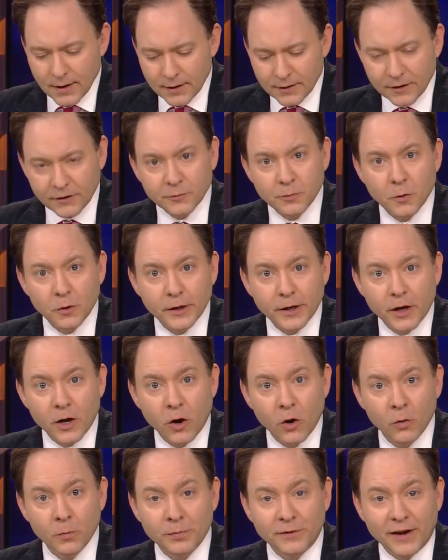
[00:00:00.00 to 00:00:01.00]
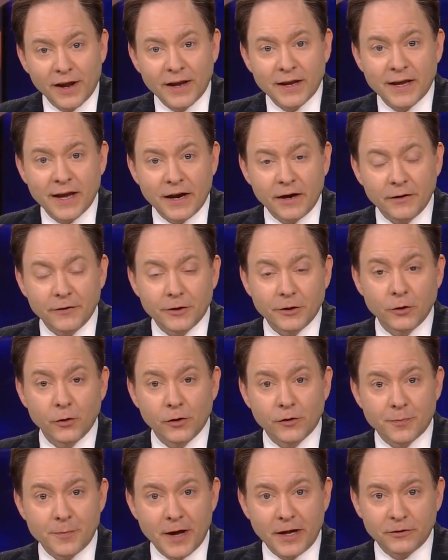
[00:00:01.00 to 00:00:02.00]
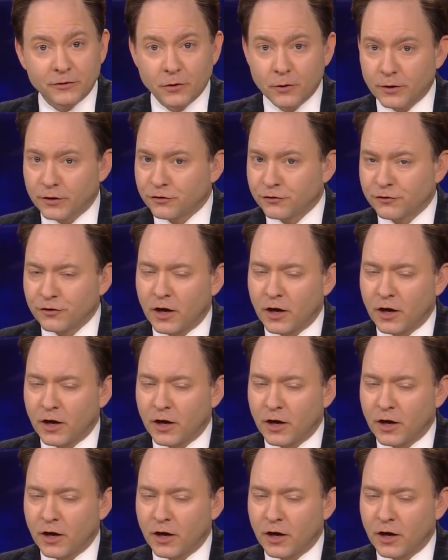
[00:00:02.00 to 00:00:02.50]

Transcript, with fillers: This morning, a home daycare in the North Metro is